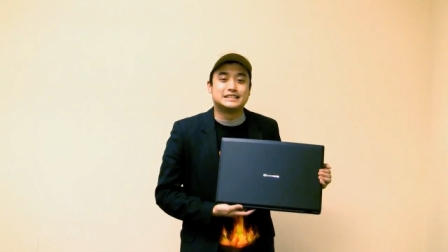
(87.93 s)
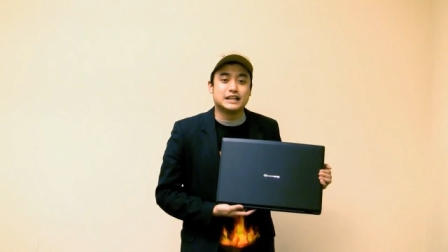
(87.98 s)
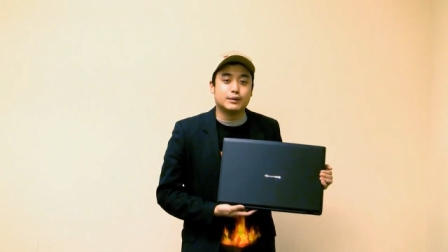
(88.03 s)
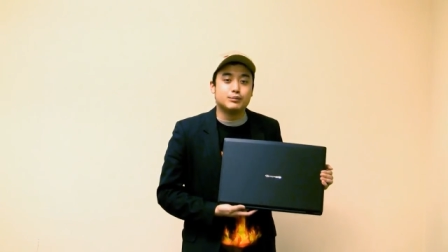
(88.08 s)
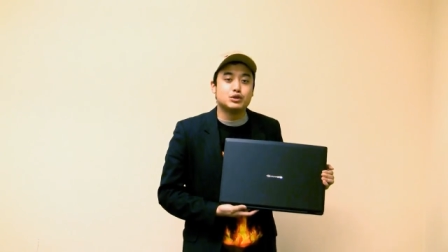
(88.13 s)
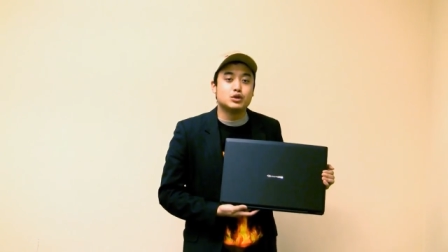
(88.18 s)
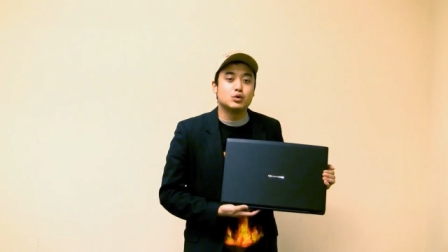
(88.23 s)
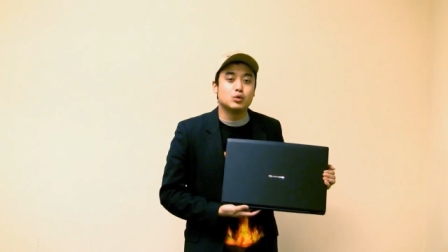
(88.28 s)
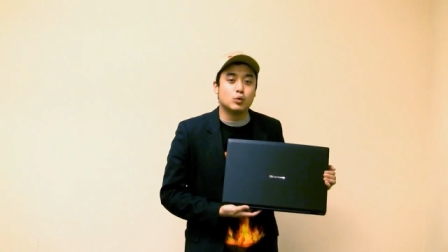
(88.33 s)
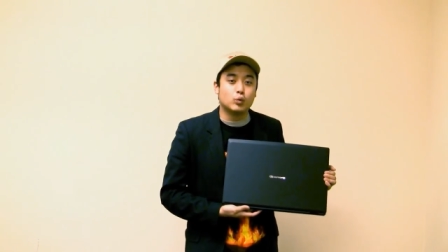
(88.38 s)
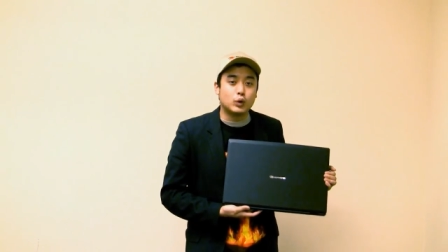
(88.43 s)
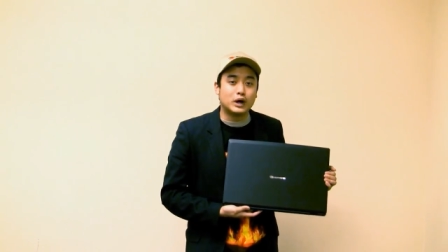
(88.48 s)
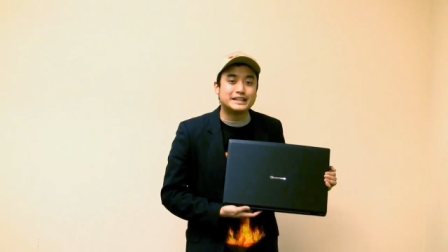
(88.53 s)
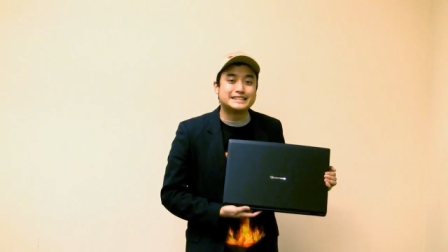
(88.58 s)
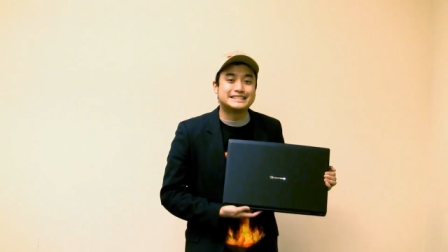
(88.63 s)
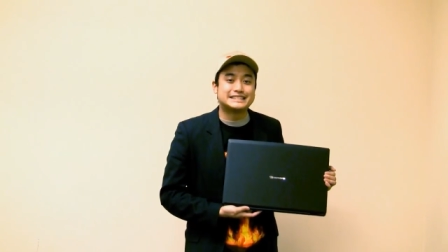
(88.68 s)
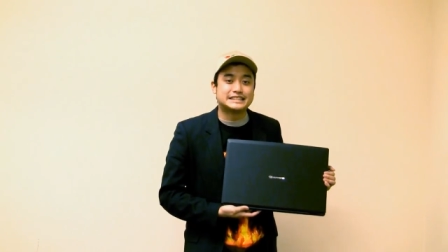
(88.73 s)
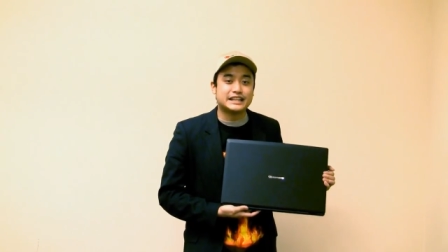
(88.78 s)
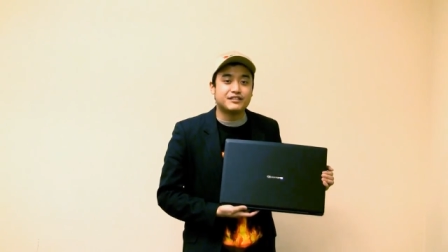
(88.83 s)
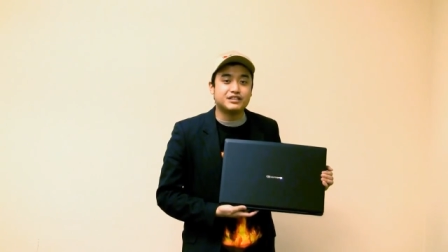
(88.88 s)

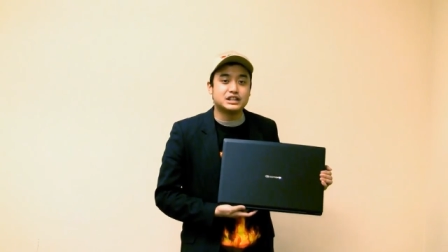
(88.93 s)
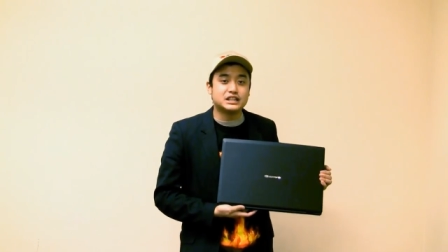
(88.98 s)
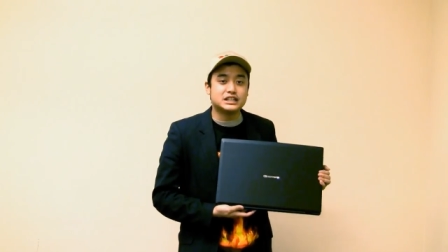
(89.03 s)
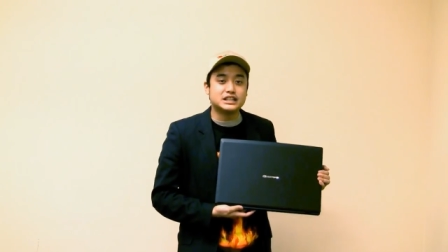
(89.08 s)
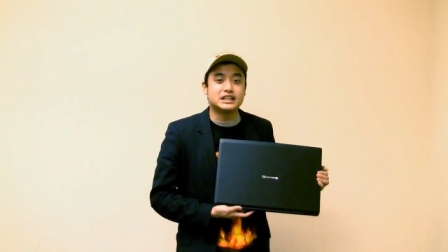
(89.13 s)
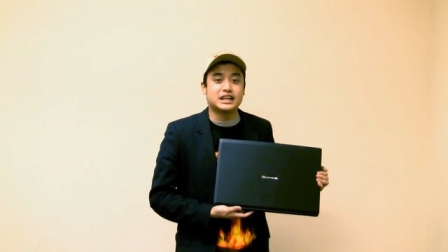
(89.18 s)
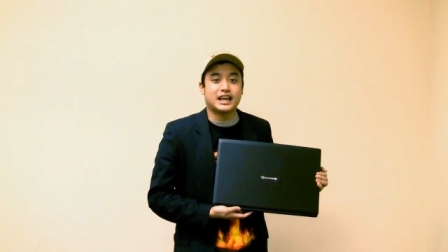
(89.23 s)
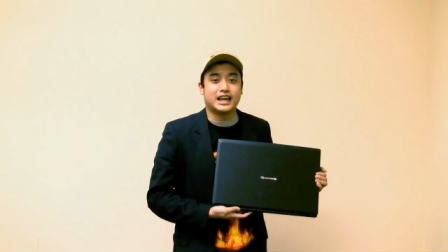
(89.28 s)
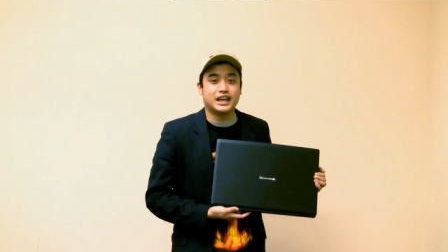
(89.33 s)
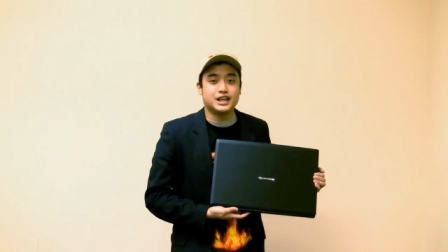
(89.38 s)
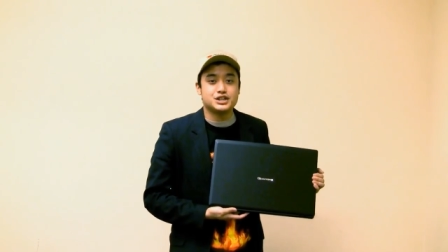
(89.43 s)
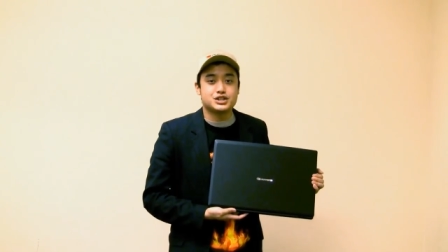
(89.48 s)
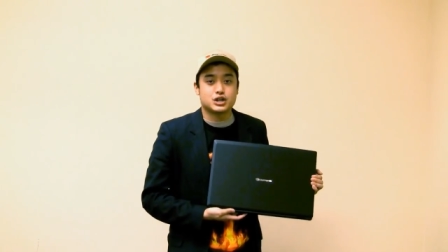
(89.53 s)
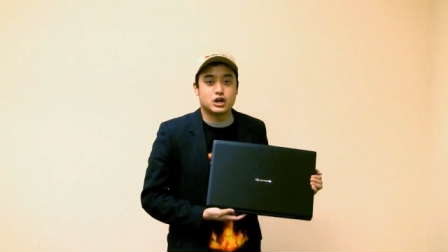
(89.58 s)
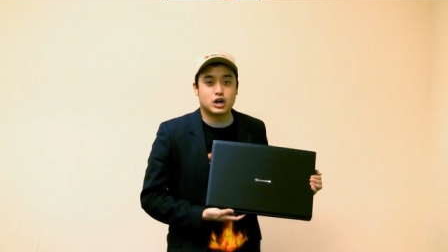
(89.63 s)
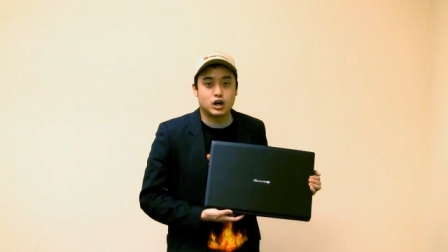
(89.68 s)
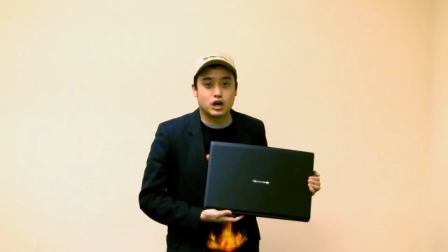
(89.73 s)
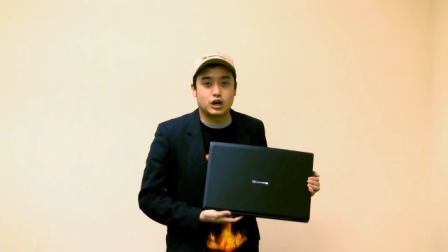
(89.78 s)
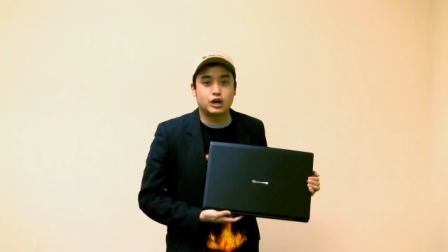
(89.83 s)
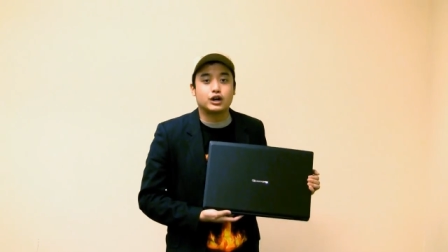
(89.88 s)

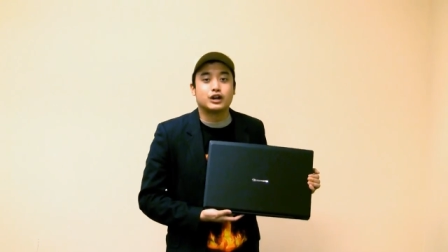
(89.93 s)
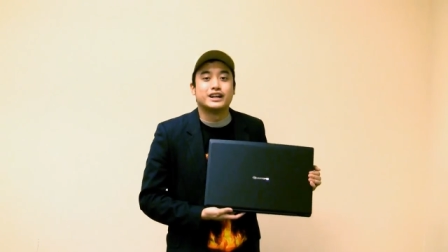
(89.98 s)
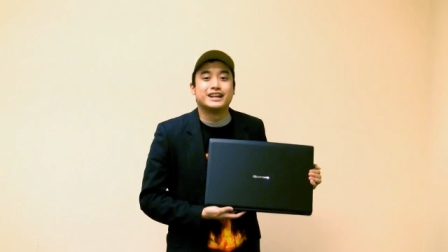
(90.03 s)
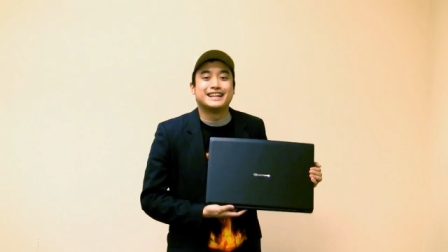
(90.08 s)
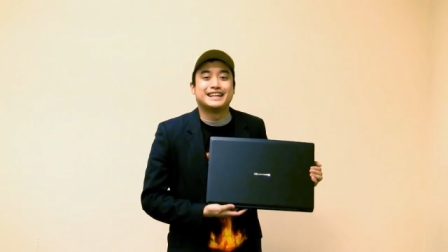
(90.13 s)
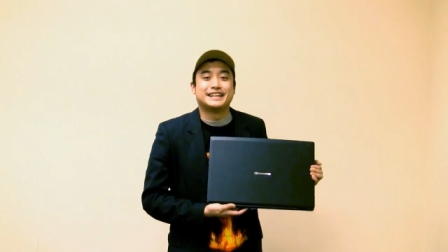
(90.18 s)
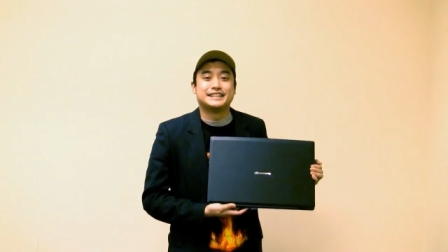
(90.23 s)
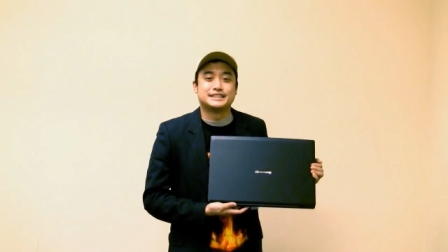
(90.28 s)
W170HR